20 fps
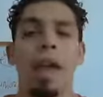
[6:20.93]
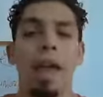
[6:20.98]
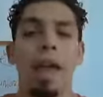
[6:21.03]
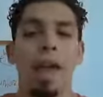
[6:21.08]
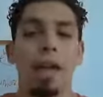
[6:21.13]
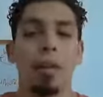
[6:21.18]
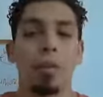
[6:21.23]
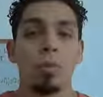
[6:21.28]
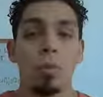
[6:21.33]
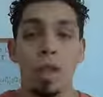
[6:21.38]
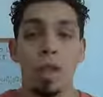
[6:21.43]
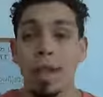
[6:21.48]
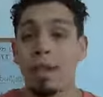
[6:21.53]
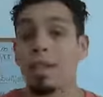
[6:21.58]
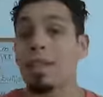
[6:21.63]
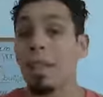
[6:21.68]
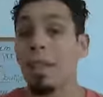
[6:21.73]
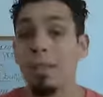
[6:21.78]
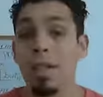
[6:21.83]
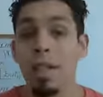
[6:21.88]
And we got
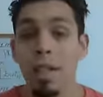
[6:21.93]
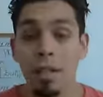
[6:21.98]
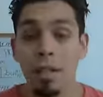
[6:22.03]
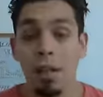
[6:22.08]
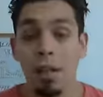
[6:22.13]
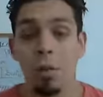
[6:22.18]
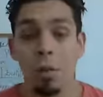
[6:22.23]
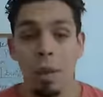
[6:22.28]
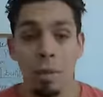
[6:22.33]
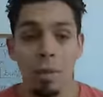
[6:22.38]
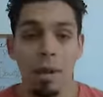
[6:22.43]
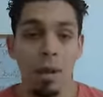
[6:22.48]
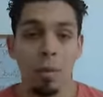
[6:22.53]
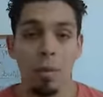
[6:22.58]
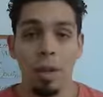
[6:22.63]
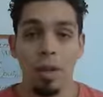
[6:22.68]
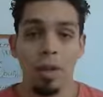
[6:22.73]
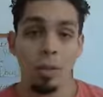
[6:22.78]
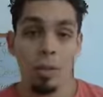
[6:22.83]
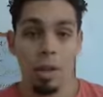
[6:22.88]
$17
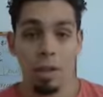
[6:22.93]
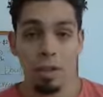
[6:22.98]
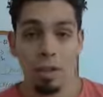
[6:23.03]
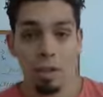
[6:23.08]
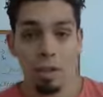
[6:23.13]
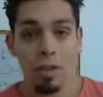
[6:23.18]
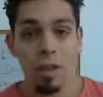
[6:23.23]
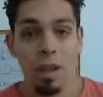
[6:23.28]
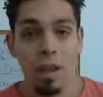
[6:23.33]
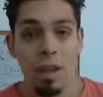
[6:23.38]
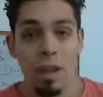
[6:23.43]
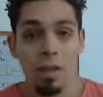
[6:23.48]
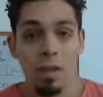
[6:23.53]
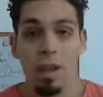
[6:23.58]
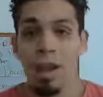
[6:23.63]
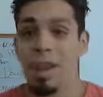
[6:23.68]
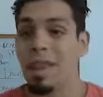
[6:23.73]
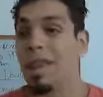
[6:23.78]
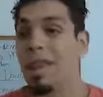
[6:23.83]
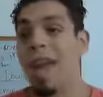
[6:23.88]
webinar registrations,
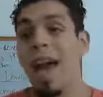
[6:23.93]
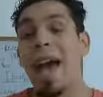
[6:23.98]
right?